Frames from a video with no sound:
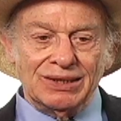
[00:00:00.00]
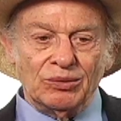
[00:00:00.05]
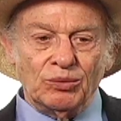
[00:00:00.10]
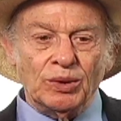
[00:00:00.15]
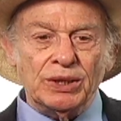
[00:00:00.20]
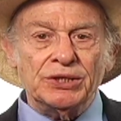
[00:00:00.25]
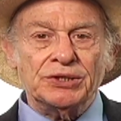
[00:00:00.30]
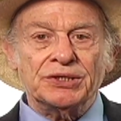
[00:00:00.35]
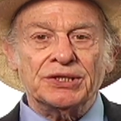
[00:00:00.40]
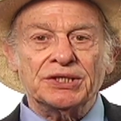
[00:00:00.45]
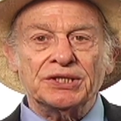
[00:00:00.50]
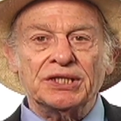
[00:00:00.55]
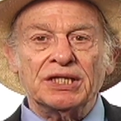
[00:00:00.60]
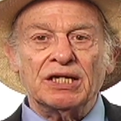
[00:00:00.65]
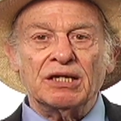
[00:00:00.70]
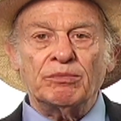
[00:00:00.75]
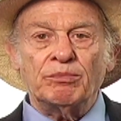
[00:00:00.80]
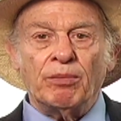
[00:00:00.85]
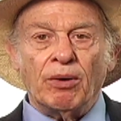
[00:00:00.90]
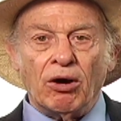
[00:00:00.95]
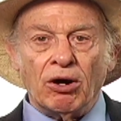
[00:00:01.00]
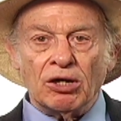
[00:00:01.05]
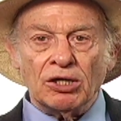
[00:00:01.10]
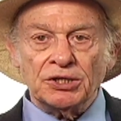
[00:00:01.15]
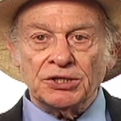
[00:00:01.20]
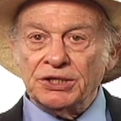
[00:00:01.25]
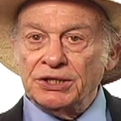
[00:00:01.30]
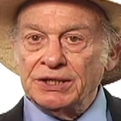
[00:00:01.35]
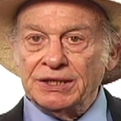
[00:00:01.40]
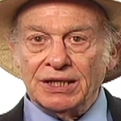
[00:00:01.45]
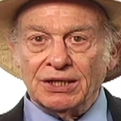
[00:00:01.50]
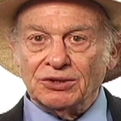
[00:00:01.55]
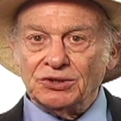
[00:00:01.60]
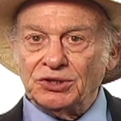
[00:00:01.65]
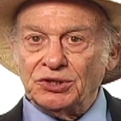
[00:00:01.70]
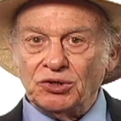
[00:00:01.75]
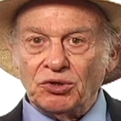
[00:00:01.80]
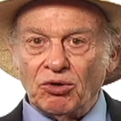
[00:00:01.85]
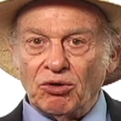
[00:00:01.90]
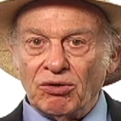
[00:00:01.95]
we used to sit at bars and tell
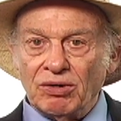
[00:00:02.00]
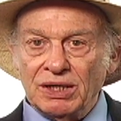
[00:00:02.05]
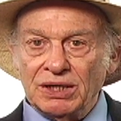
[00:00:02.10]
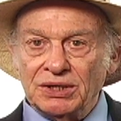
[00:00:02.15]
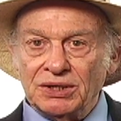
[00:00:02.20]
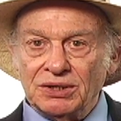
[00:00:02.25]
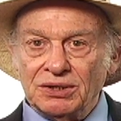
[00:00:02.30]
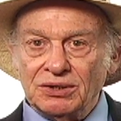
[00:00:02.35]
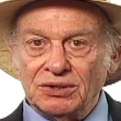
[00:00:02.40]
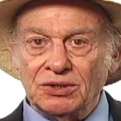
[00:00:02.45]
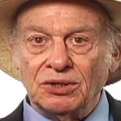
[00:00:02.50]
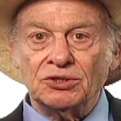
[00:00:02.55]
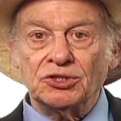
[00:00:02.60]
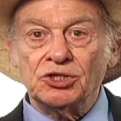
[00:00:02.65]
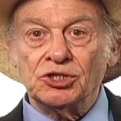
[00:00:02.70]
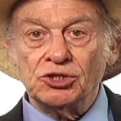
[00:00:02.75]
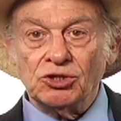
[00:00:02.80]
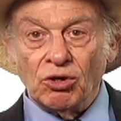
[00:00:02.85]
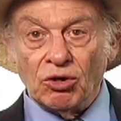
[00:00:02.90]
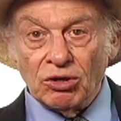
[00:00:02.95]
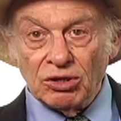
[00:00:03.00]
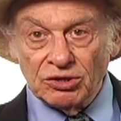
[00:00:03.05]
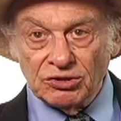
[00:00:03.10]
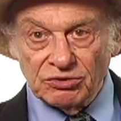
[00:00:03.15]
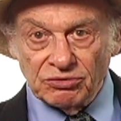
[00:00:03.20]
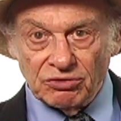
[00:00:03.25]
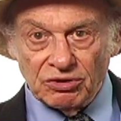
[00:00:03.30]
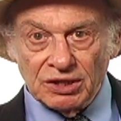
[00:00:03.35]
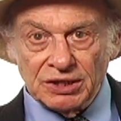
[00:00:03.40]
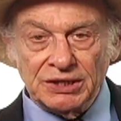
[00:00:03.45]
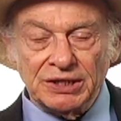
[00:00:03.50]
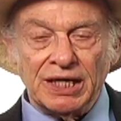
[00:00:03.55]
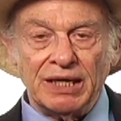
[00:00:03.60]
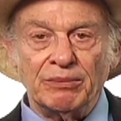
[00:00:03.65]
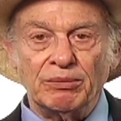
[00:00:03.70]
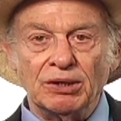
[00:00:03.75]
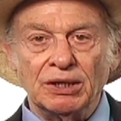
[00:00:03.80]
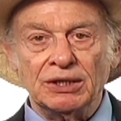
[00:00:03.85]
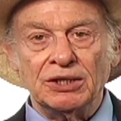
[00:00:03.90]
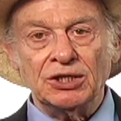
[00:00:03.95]
stories. Toots Shor's, for
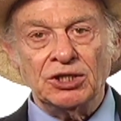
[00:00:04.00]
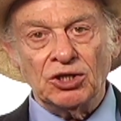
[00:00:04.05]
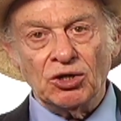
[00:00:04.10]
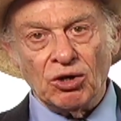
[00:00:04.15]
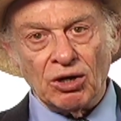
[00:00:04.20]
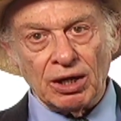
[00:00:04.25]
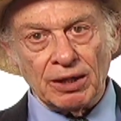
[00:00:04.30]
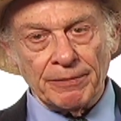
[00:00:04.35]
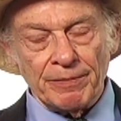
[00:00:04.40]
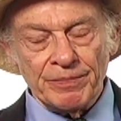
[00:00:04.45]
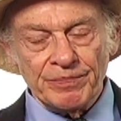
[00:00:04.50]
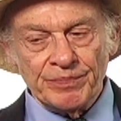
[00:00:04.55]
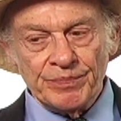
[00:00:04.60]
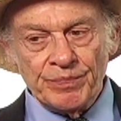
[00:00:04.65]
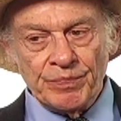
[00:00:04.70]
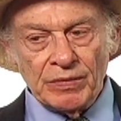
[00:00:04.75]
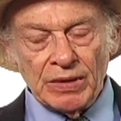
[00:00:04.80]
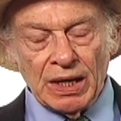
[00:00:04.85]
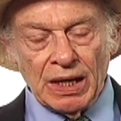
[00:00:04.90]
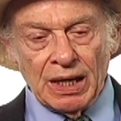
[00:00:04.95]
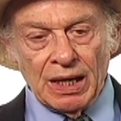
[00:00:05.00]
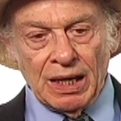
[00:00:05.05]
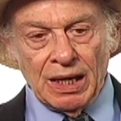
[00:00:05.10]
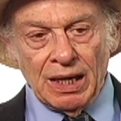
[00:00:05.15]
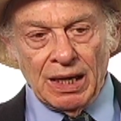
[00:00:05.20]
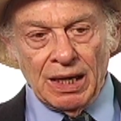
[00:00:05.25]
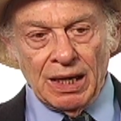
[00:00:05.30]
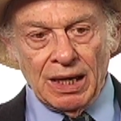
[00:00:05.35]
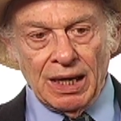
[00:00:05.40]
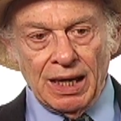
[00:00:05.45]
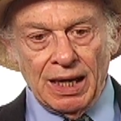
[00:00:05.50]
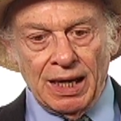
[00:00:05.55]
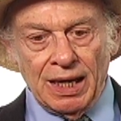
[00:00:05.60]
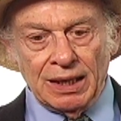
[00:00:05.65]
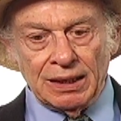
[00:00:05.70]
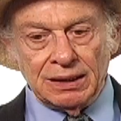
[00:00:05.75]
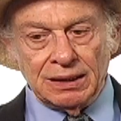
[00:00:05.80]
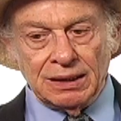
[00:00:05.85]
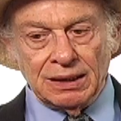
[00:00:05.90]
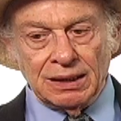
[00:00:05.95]
example, in New York.
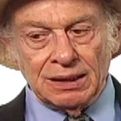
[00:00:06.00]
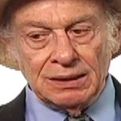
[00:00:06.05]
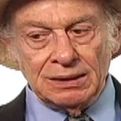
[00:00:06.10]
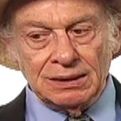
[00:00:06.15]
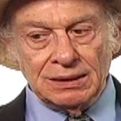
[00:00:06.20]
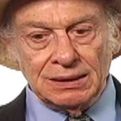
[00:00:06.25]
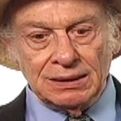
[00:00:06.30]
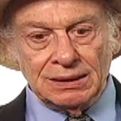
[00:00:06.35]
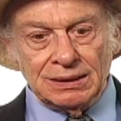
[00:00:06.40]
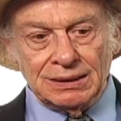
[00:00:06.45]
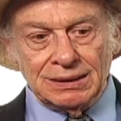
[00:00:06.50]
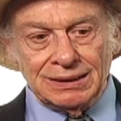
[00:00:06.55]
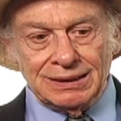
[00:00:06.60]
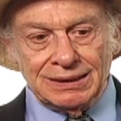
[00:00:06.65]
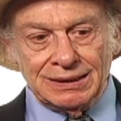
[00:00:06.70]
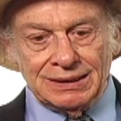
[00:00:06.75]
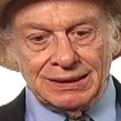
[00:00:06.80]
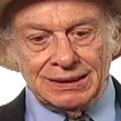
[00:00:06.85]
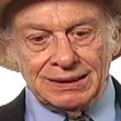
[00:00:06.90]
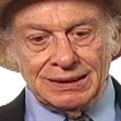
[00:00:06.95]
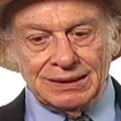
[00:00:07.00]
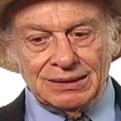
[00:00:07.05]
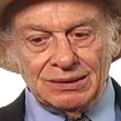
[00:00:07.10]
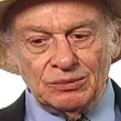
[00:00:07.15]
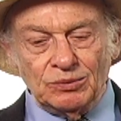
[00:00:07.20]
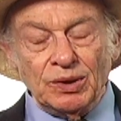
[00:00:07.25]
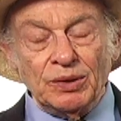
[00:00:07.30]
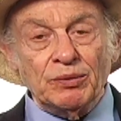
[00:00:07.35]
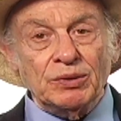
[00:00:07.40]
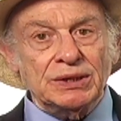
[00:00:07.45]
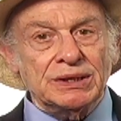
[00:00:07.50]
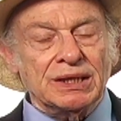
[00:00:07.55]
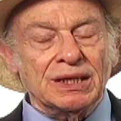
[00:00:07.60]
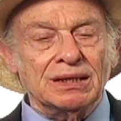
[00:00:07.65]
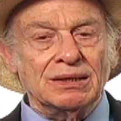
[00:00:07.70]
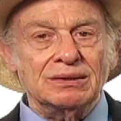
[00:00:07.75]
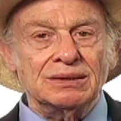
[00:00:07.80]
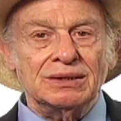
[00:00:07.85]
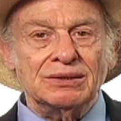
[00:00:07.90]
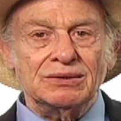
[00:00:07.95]
And we would
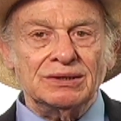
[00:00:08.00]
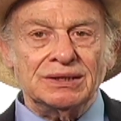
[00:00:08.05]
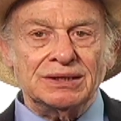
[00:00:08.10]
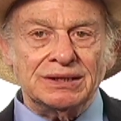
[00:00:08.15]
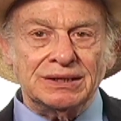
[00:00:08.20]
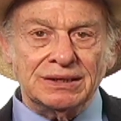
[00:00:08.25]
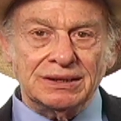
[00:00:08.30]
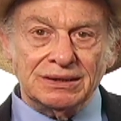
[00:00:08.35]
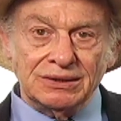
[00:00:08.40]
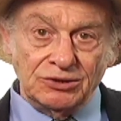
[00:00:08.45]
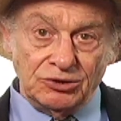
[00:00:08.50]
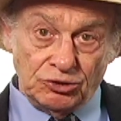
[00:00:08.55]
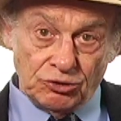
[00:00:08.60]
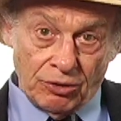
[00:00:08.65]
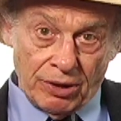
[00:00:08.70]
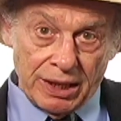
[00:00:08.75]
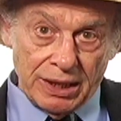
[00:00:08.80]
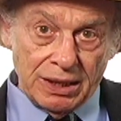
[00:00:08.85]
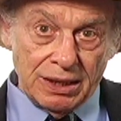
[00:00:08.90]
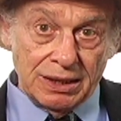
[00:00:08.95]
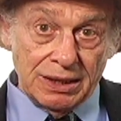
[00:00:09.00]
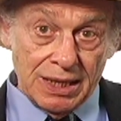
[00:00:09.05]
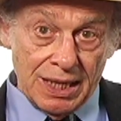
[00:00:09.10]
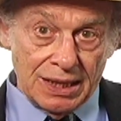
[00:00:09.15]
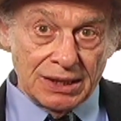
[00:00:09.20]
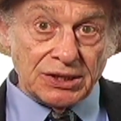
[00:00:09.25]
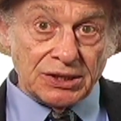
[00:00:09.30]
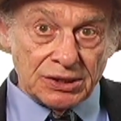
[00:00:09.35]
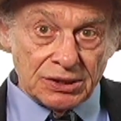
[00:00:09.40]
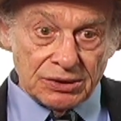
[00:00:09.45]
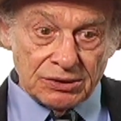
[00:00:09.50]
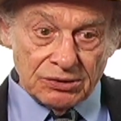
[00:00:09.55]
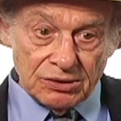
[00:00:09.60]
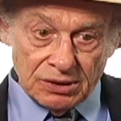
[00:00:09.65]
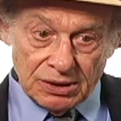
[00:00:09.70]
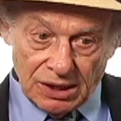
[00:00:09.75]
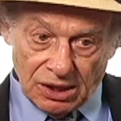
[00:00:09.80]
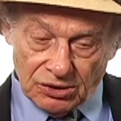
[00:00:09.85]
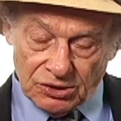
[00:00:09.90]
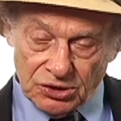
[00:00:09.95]
drink, yes,
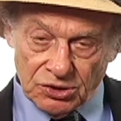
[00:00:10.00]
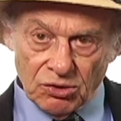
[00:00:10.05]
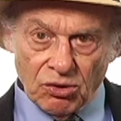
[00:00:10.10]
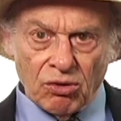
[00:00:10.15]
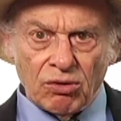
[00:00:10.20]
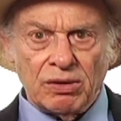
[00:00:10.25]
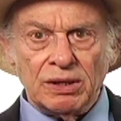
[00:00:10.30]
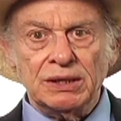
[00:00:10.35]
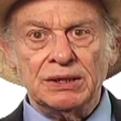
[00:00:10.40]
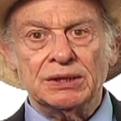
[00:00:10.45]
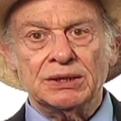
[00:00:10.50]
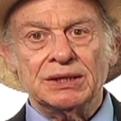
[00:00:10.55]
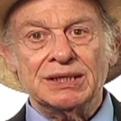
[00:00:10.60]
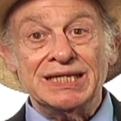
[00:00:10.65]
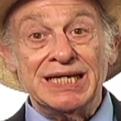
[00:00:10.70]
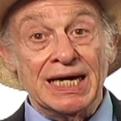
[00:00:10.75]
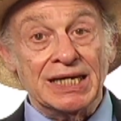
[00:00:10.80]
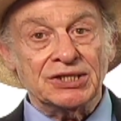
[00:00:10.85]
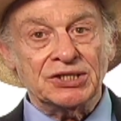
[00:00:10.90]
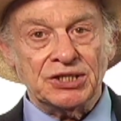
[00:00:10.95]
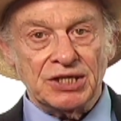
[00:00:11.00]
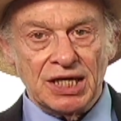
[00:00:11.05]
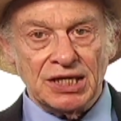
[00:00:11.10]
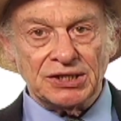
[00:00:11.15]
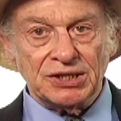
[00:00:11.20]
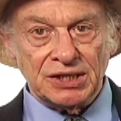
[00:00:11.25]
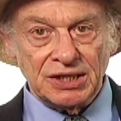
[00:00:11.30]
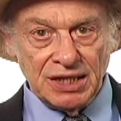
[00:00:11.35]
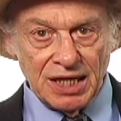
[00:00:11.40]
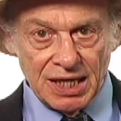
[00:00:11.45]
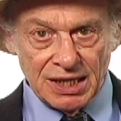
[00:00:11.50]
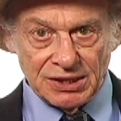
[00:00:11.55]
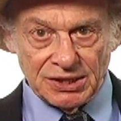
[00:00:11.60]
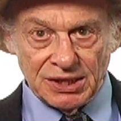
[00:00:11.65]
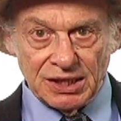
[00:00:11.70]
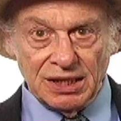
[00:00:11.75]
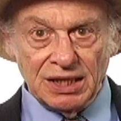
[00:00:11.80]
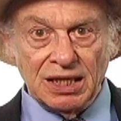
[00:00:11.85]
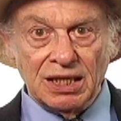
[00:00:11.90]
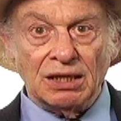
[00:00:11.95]
tell stories, yes, yes, and
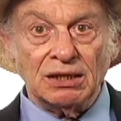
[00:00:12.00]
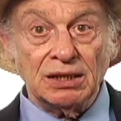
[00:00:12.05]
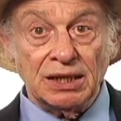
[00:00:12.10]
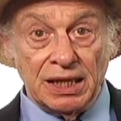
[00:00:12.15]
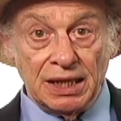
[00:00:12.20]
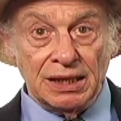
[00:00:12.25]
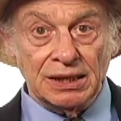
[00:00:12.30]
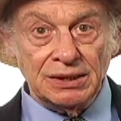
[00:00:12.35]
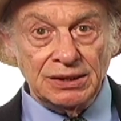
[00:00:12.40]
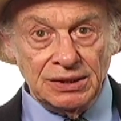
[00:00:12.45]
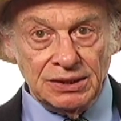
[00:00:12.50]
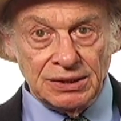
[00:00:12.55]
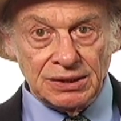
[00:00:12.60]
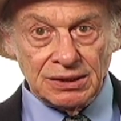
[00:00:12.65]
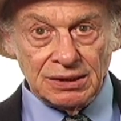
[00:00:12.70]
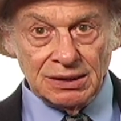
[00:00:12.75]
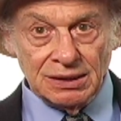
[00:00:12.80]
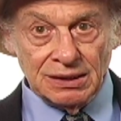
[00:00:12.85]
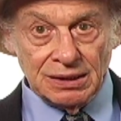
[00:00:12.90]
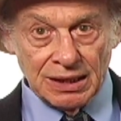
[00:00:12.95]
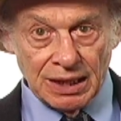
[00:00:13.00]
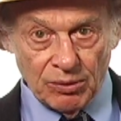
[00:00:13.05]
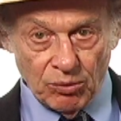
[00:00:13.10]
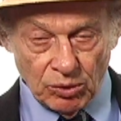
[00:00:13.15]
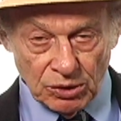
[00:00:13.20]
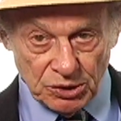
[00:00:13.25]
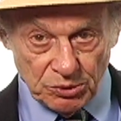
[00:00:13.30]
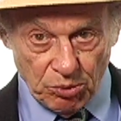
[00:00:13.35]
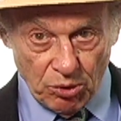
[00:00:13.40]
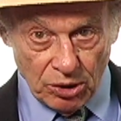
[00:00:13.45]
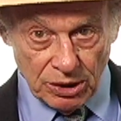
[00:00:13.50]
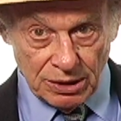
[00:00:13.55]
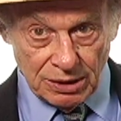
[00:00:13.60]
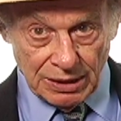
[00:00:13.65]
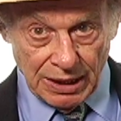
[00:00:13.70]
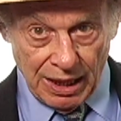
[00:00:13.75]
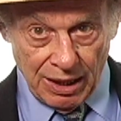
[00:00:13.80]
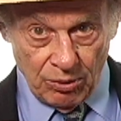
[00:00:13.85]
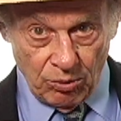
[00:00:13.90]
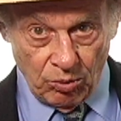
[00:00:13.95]
yes. And the young kids, at which point
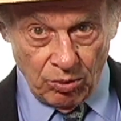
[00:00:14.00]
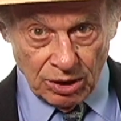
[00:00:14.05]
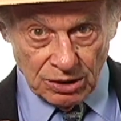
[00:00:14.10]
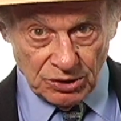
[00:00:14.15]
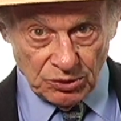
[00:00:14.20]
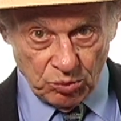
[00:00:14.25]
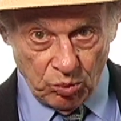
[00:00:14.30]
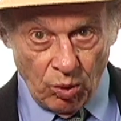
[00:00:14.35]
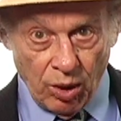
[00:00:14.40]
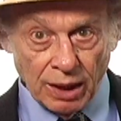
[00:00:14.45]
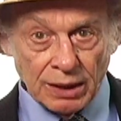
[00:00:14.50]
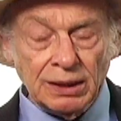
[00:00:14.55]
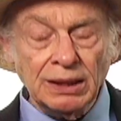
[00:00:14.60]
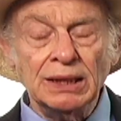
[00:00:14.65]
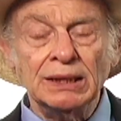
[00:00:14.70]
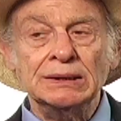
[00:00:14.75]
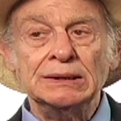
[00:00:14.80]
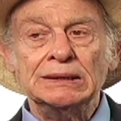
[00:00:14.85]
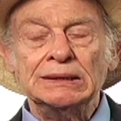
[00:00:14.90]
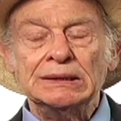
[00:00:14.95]
I was one,